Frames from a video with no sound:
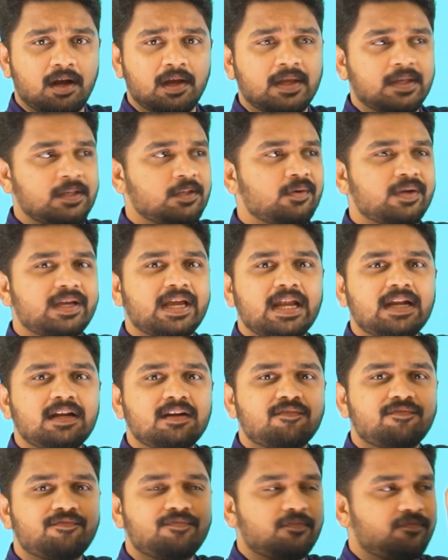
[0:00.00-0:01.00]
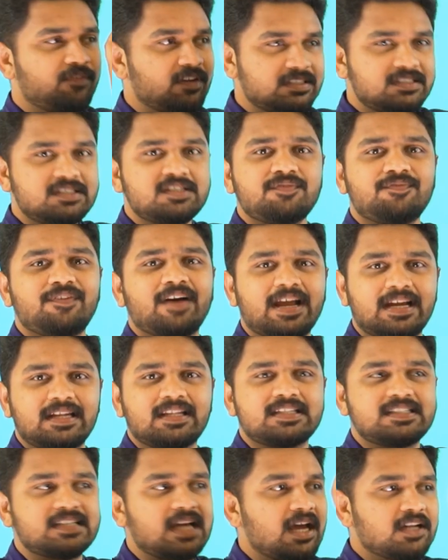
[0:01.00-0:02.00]
you can first find the
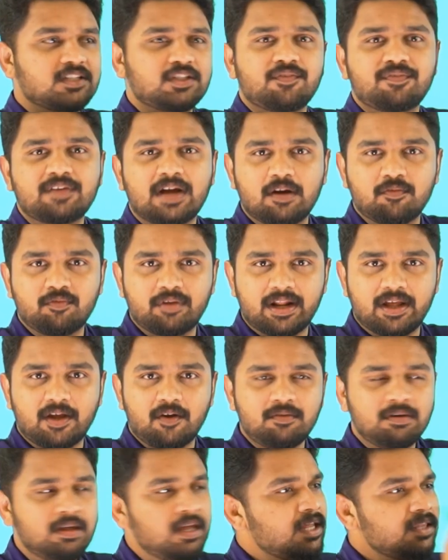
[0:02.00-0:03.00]
charge of counter ion,